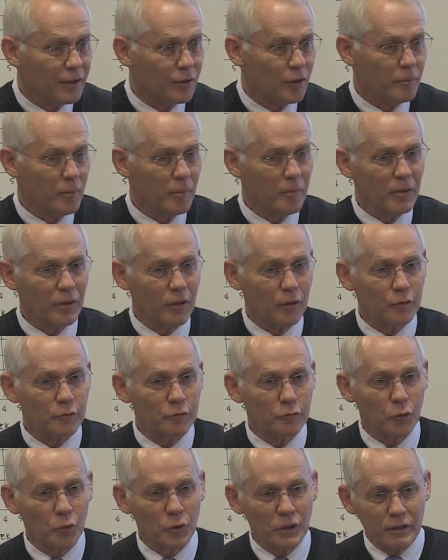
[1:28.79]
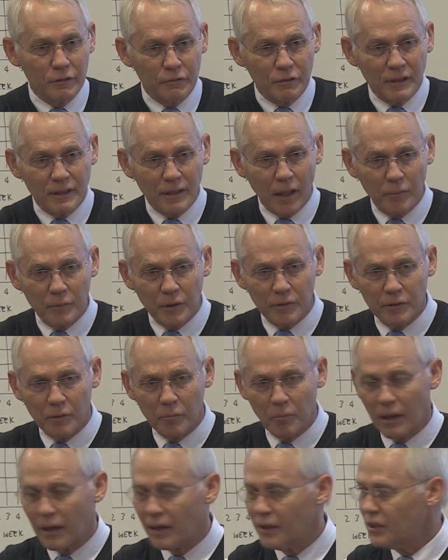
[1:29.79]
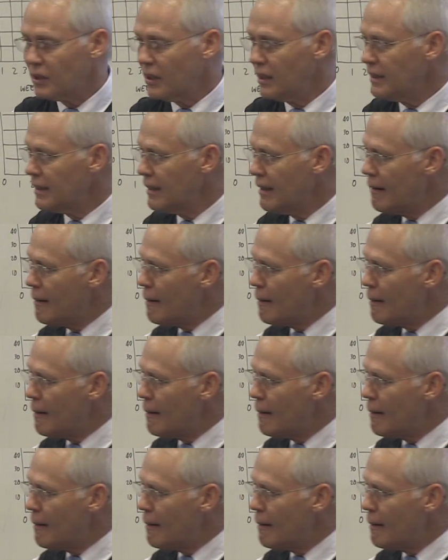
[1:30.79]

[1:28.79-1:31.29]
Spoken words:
You remember those four different types of supply chains?